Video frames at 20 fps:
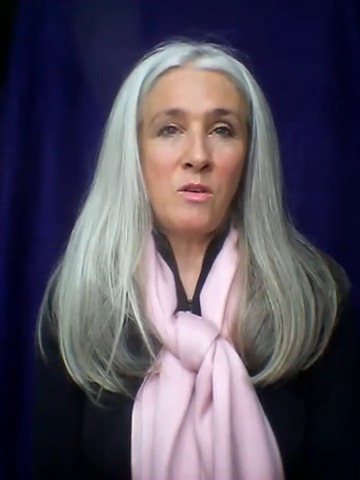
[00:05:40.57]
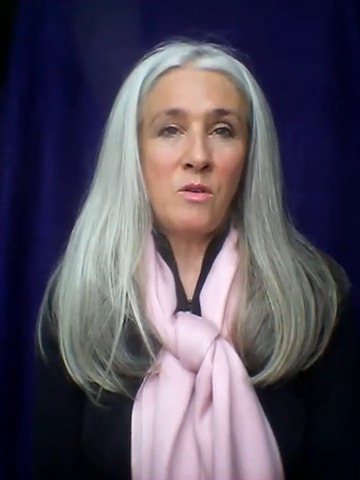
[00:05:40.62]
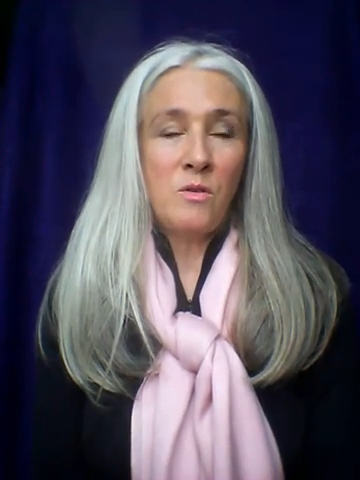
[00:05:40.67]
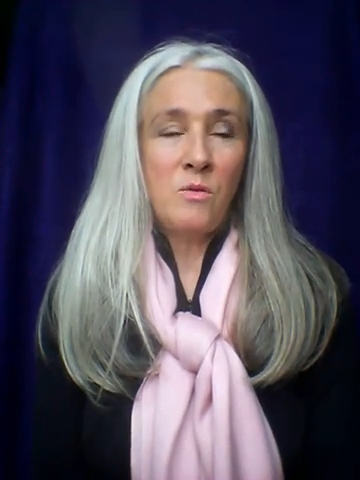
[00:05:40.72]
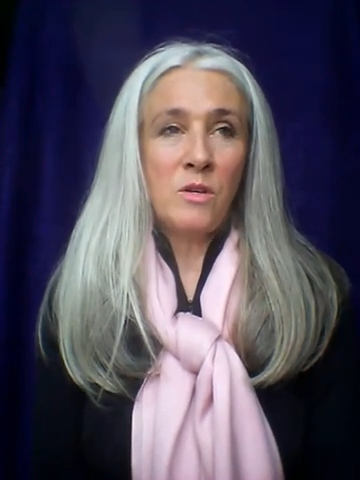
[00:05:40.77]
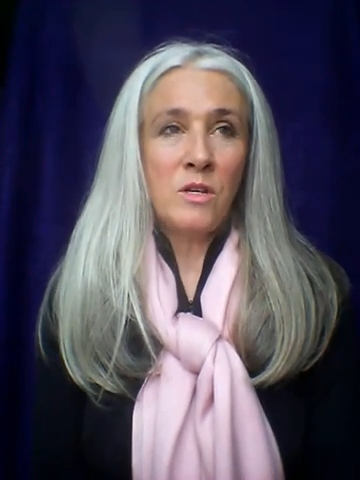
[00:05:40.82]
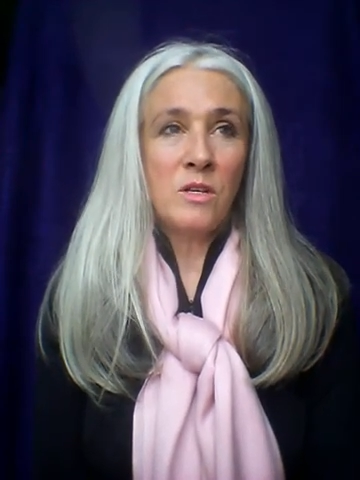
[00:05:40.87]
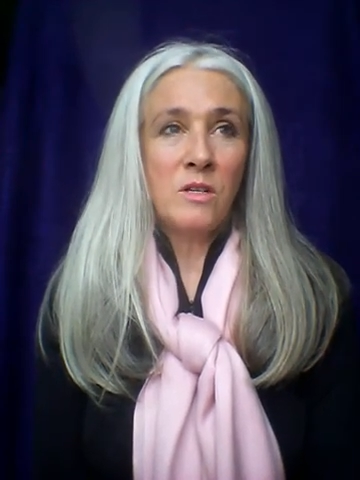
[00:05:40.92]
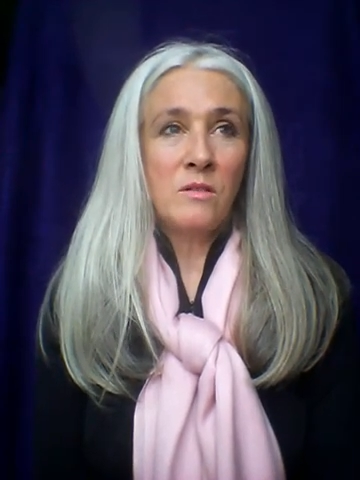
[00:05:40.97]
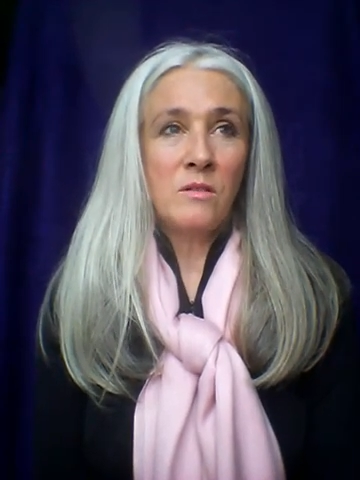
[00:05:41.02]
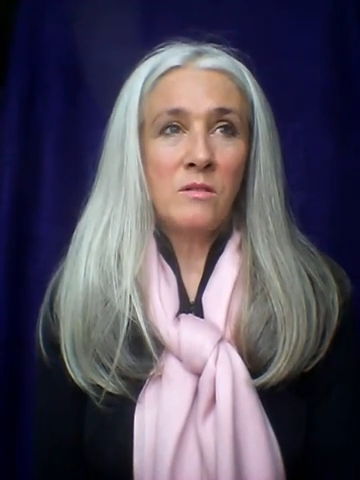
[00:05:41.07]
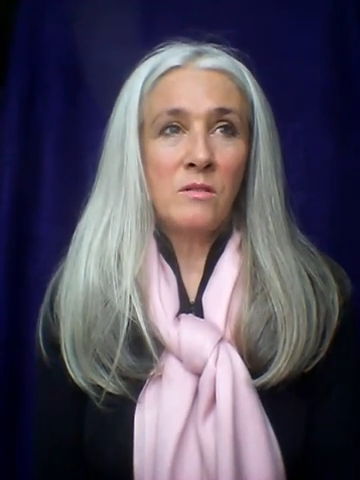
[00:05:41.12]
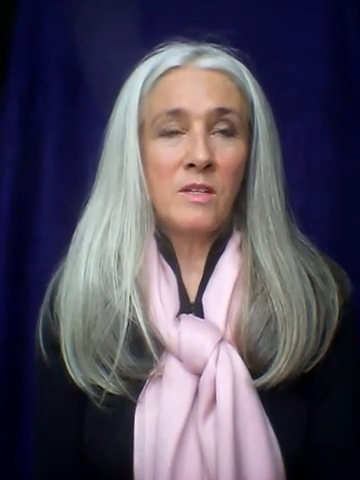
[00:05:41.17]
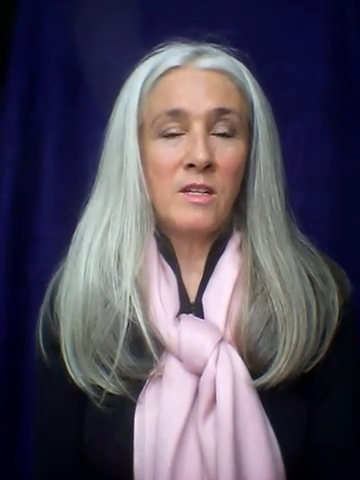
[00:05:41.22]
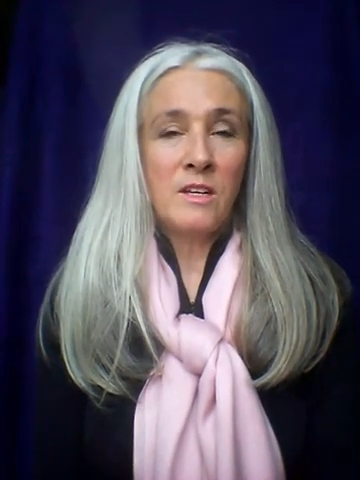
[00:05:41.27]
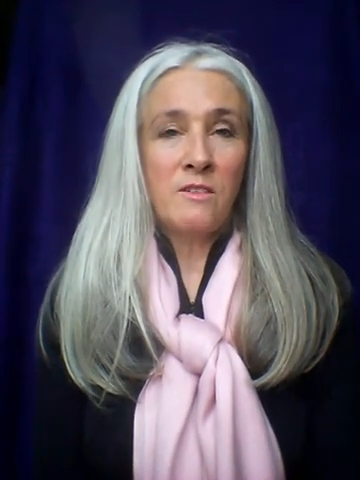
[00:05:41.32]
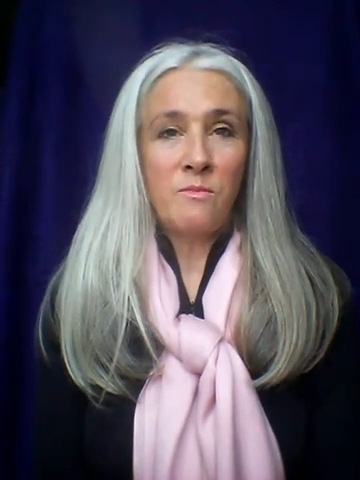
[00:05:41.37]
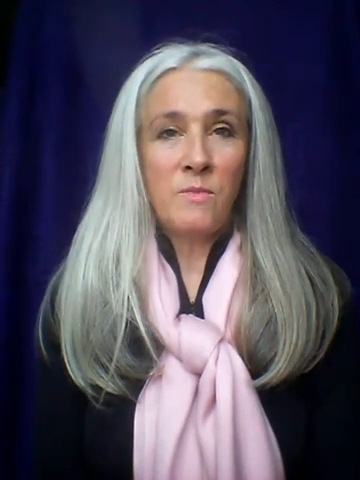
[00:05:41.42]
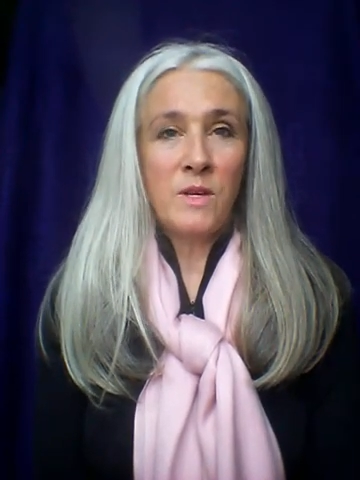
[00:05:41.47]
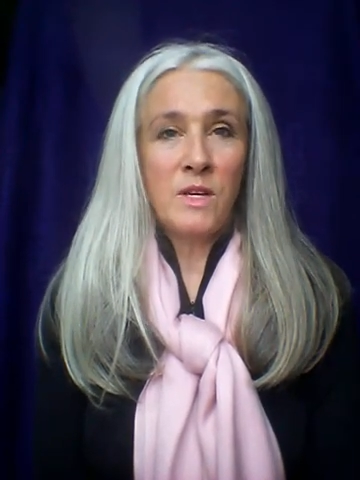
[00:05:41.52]
you can
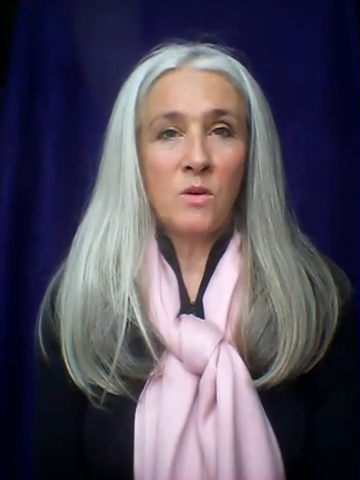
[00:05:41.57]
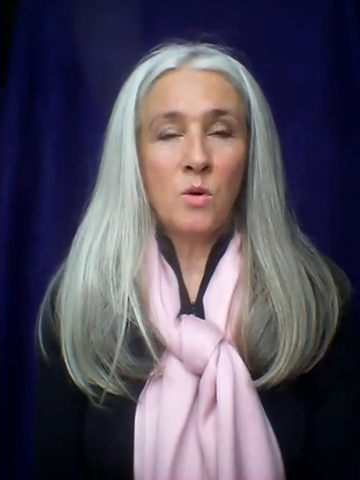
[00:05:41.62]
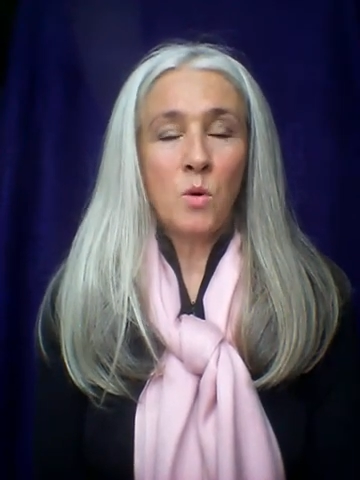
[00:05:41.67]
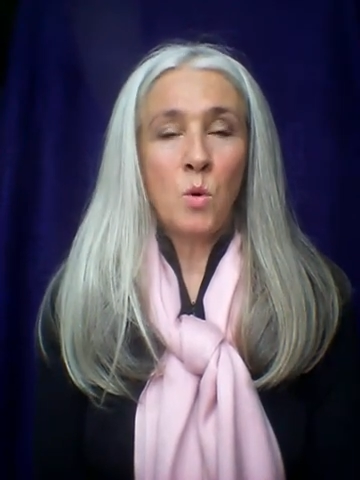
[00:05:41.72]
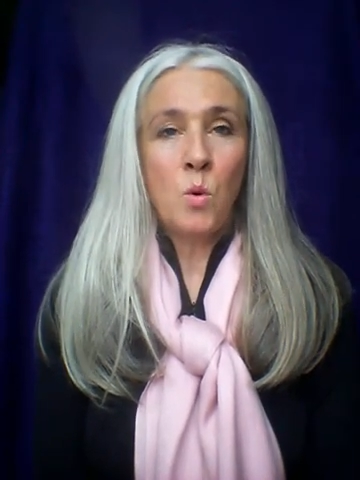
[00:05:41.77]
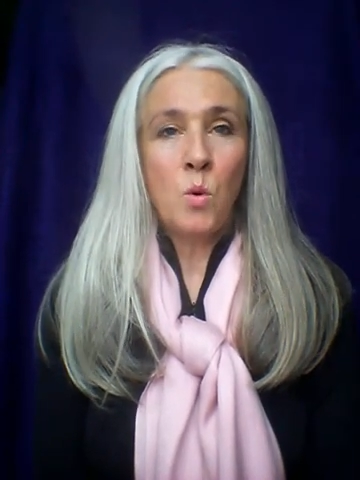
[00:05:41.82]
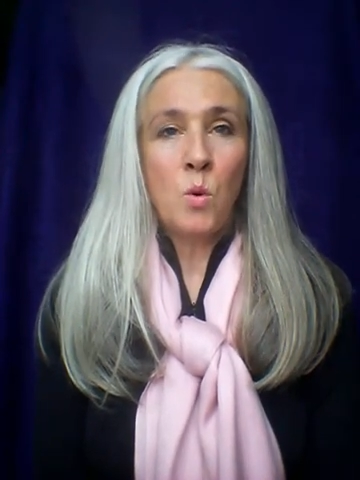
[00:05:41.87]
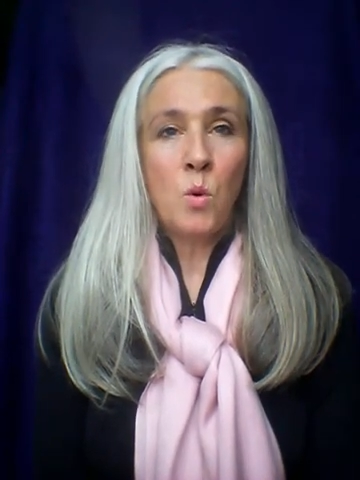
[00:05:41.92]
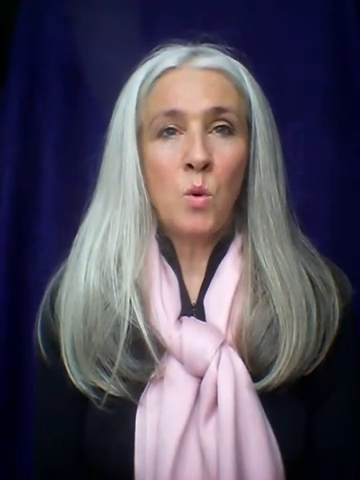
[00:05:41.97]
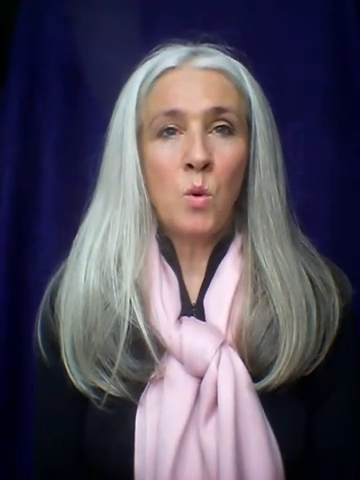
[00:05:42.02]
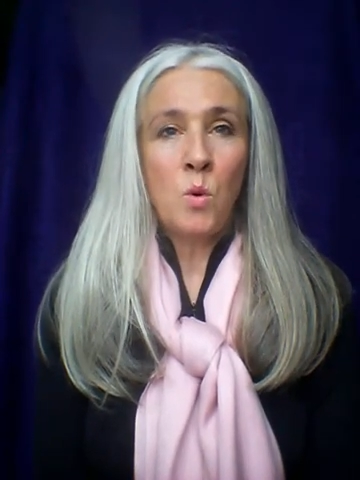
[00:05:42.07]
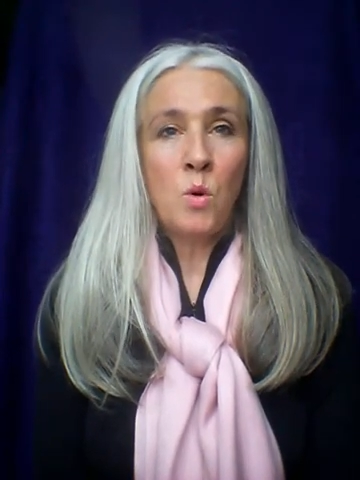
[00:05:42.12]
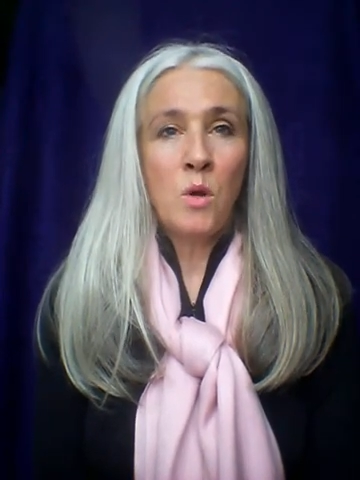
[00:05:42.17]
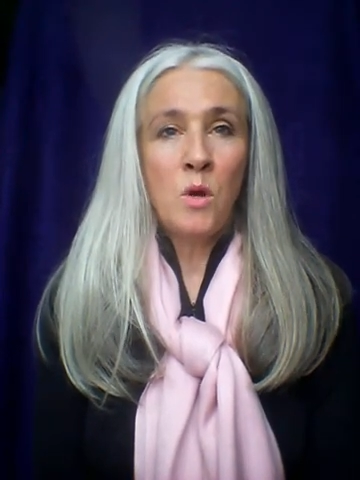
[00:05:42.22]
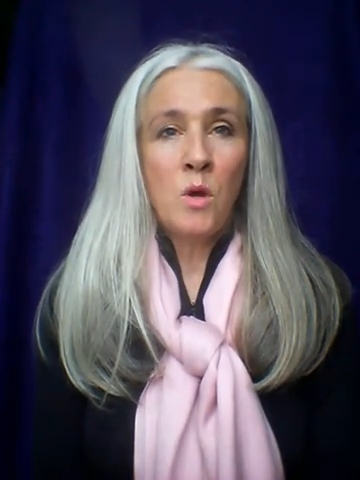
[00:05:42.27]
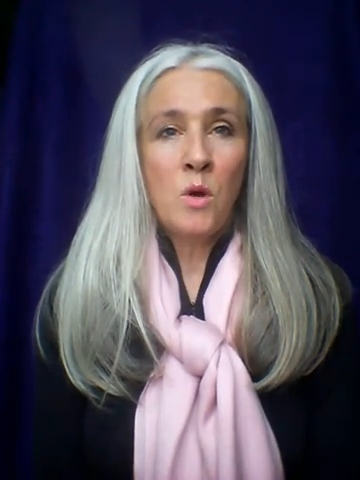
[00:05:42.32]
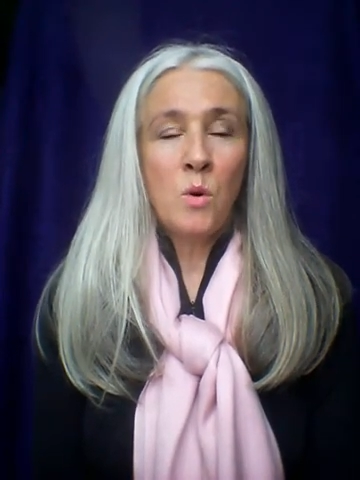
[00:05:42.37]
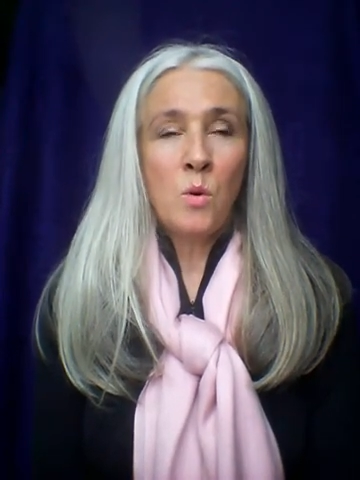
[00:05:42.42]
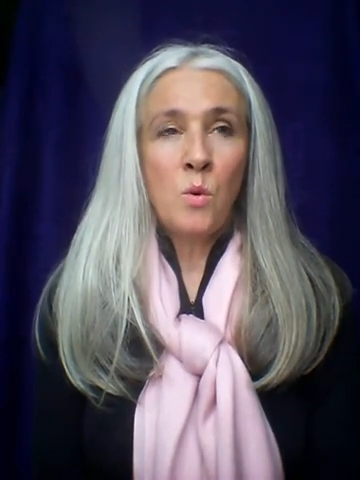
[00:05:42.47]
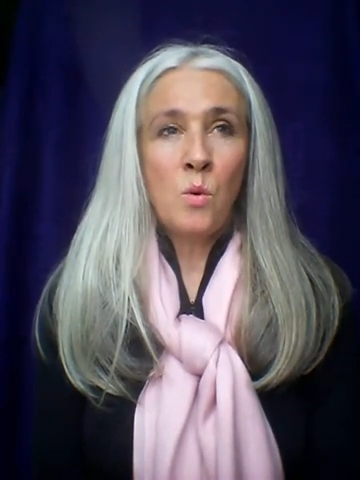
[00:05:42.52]
give me a call
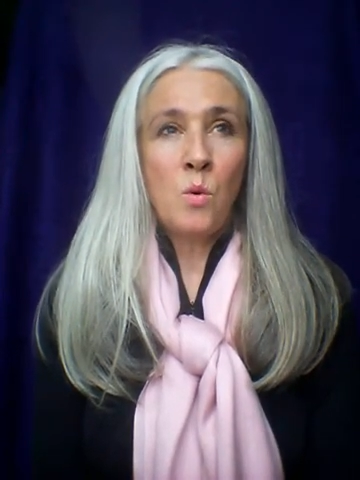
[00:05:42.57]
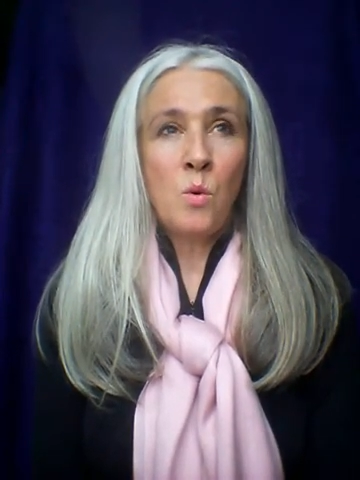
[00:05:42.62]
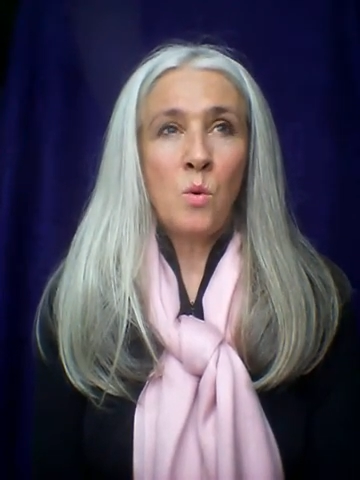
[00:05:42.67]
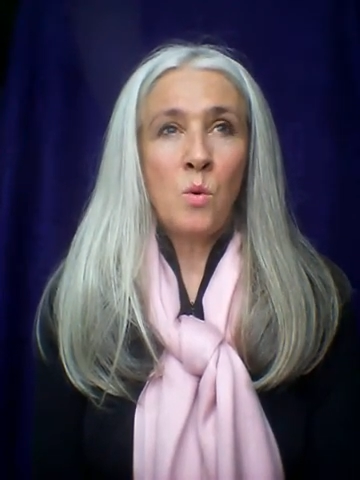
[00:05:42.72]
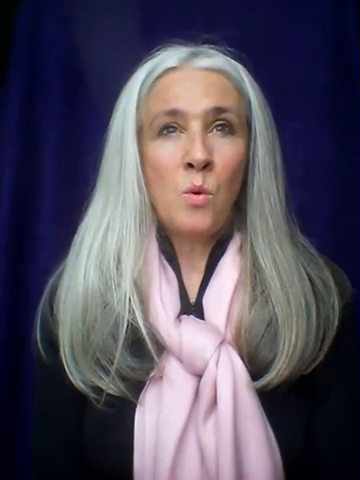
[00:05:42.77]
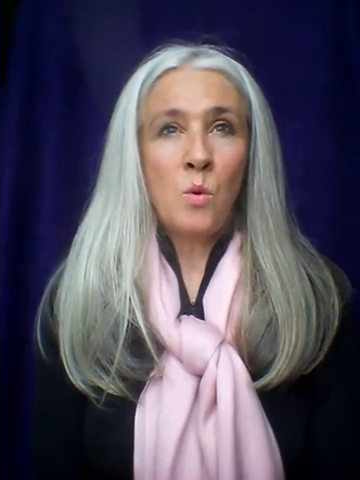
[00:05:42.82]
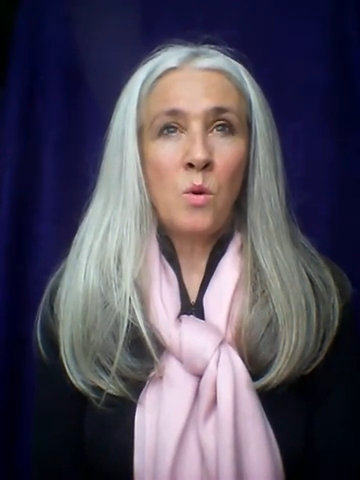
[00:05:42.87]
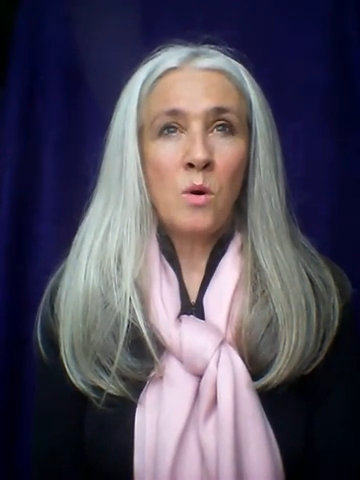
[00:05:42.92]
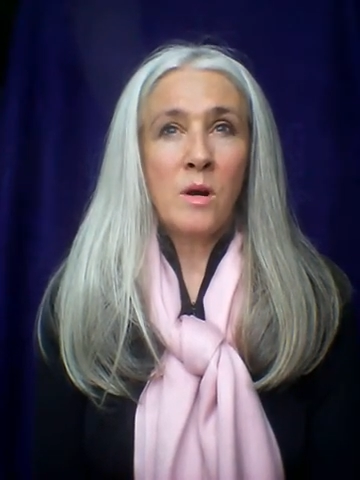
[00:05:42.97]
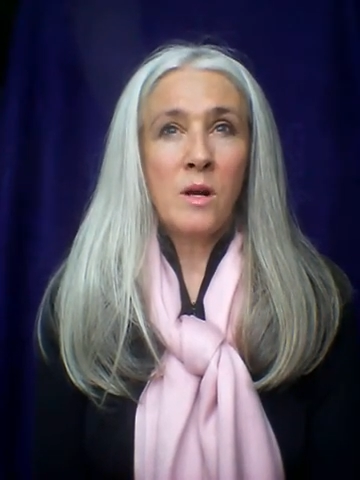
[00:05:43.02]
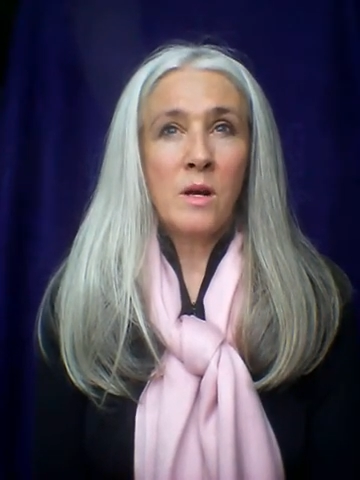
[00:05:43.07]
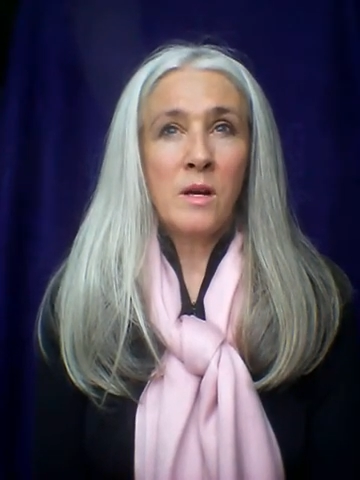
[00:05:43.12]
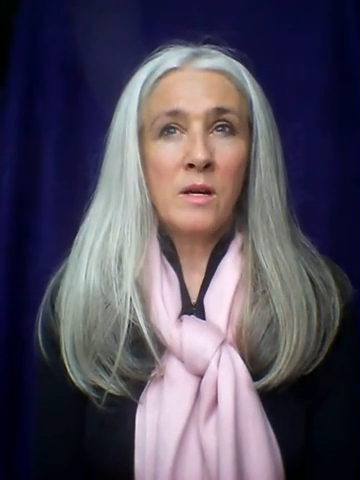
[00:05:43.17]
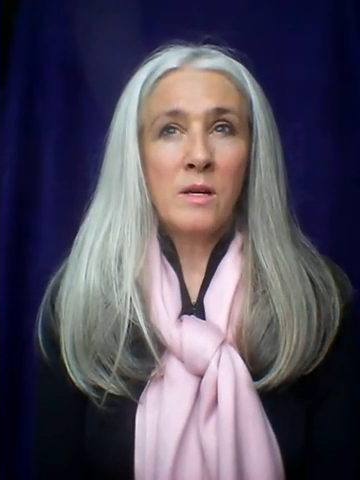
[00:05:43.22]
or